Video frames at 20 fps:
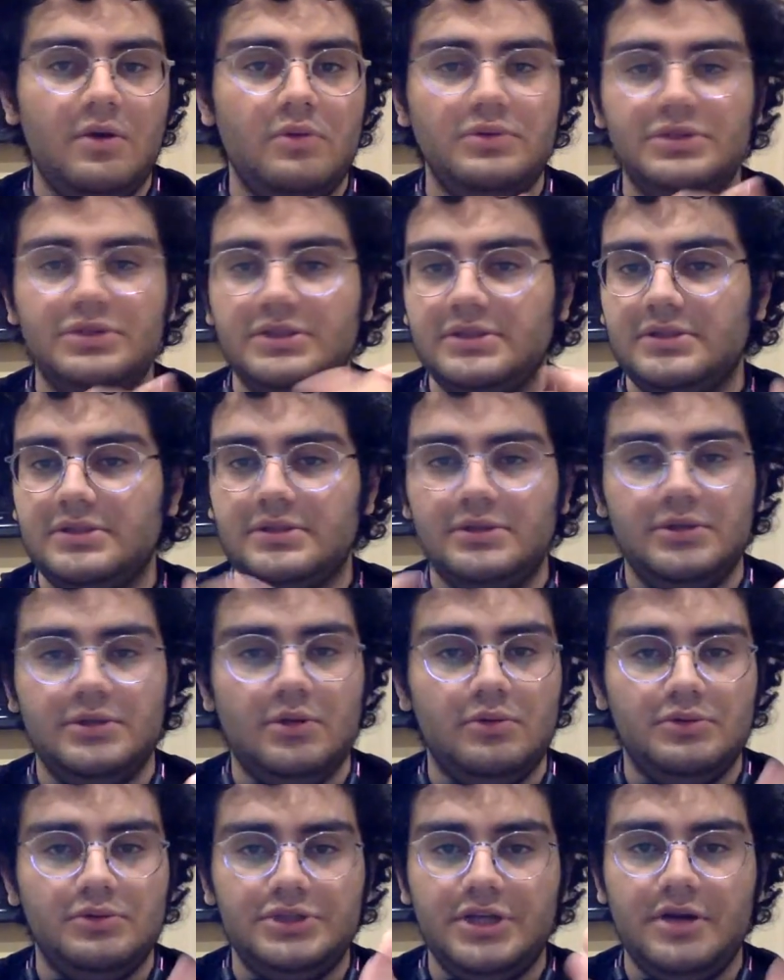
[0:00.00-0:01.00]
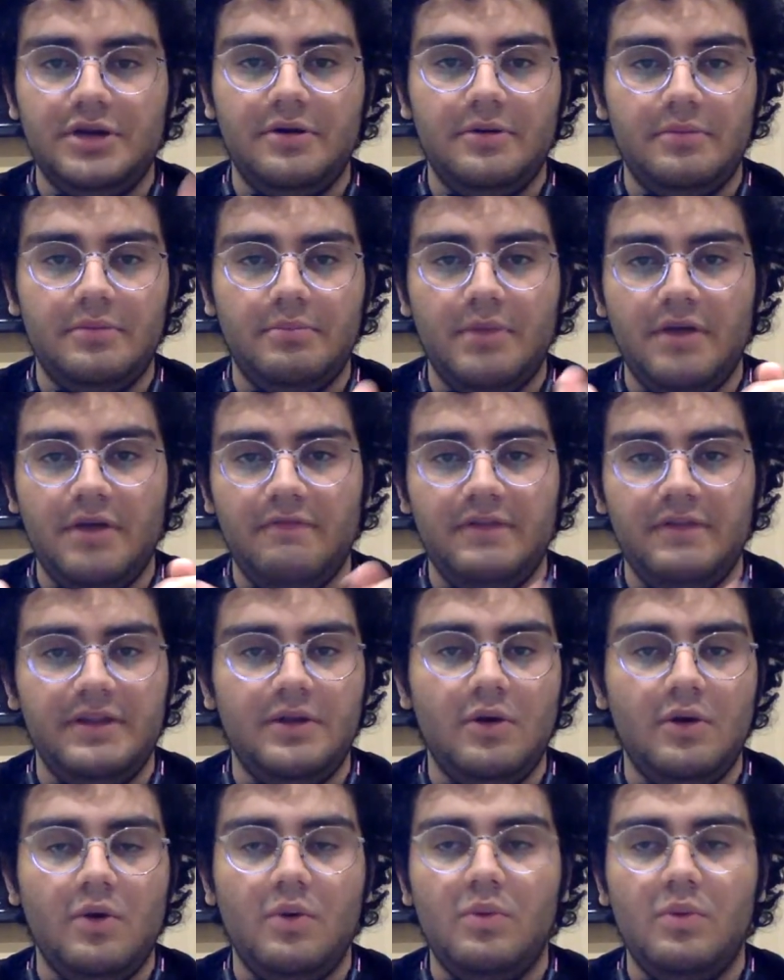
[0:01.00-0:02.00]
Just, share my
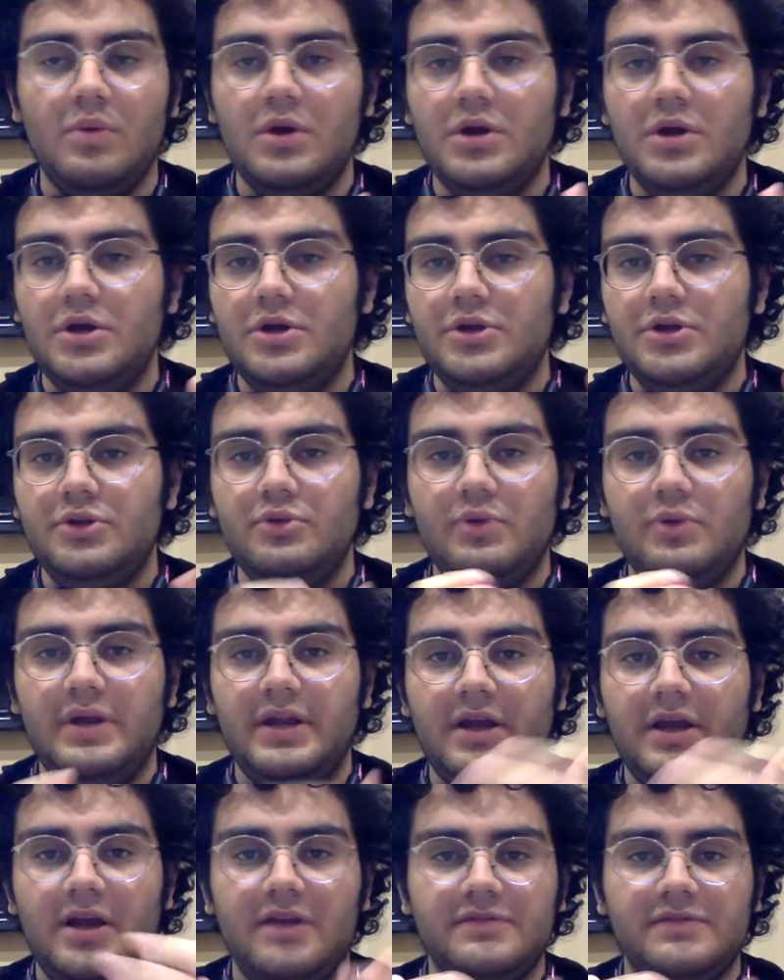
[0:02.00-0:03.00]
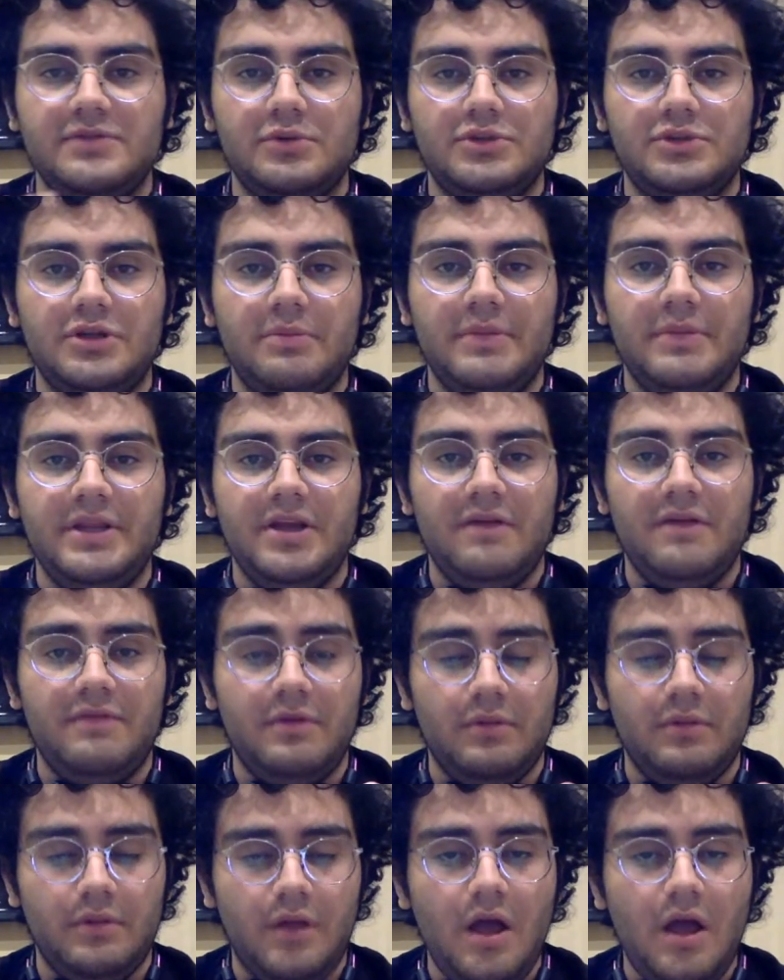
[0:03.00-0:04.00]
video to any kind of social media if you
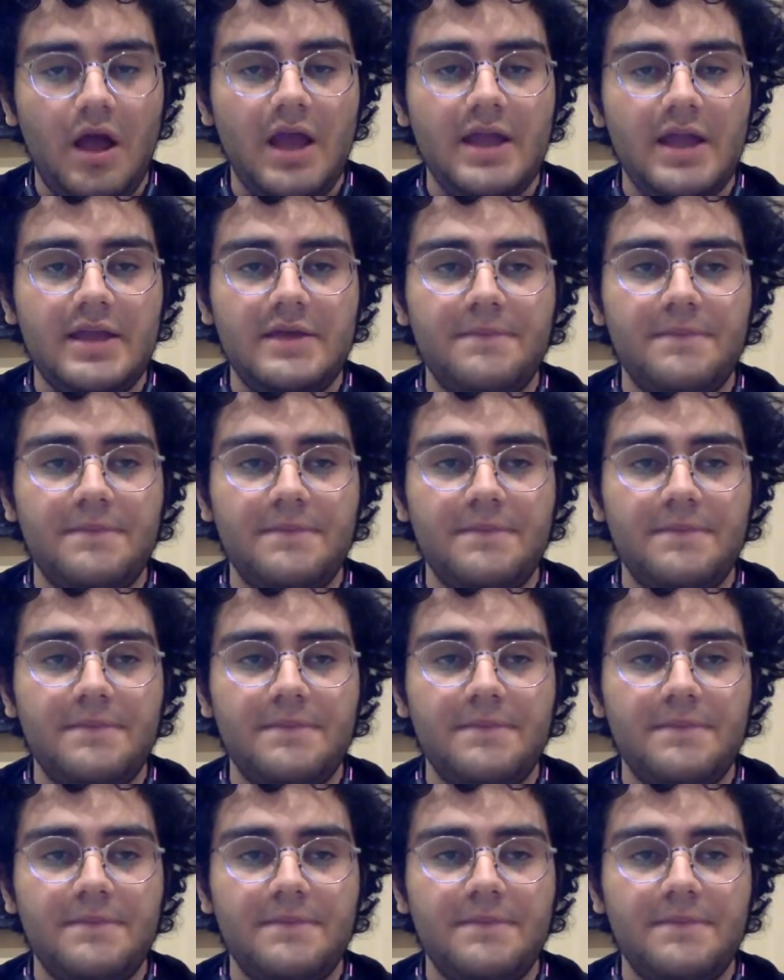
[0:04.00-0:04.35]
like,